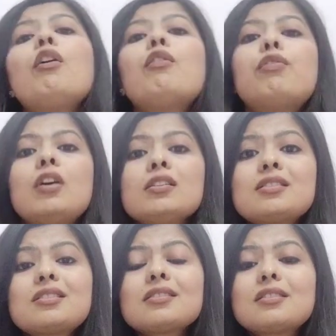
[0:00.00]

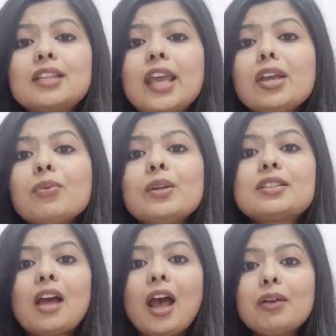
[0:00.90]
First thing
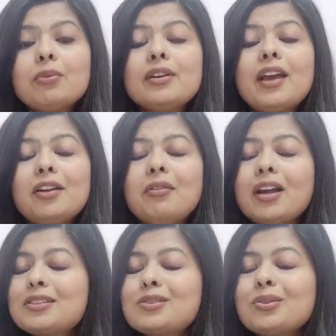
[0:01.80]
which I would
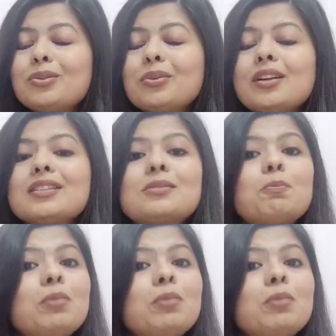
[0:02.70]
advise to you is,